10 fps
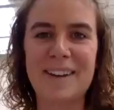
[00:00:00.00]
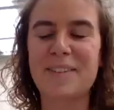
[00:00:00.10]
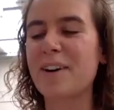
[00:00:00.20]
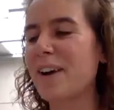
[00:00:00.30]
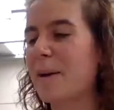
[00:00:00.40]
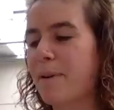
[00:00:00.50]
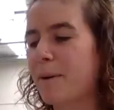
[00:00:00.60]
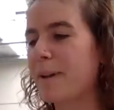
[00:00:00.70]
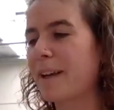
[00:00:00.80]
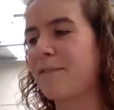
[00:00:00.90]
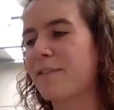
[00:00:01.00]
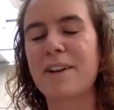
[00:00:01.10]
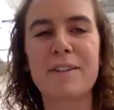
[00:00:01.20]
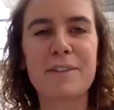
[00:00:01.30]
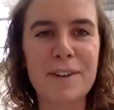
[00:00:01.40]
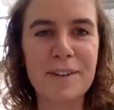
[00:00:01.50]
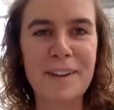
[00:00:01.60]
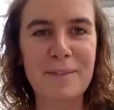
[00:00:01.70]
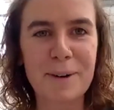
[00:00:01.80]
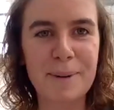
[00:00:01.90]
Sorry, I probably have confused
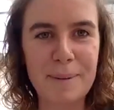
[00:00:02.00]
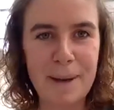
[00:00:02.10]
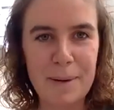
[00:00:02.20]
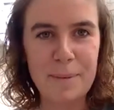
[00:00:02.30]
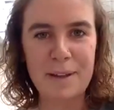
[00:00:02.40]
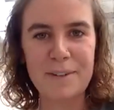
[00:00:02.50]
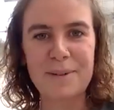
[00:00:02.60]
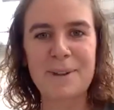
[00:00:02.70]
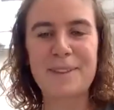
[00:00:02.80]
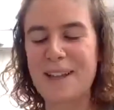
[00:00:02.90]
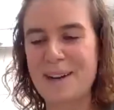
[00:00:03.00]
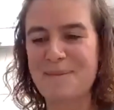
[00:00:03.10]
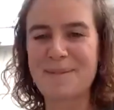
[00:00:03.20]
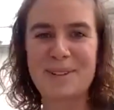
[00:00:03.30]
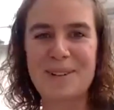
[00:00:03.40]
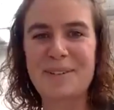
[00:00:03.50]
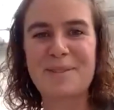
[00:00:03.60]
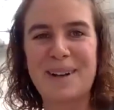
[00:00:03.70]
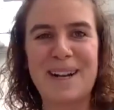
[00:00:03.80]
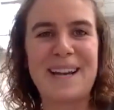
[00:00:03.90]
everyone about weaving with all of
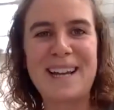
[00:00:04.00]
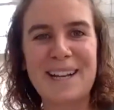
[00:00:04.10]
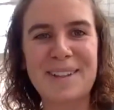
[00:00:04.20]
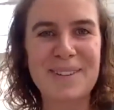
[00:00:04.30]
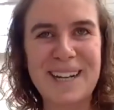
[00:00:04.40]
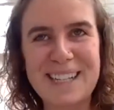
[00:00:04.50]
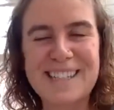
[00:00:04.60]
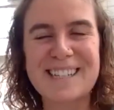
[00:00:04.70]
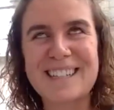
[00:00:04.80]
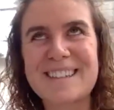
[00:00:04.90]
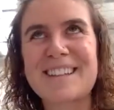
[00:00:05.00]
my explanations.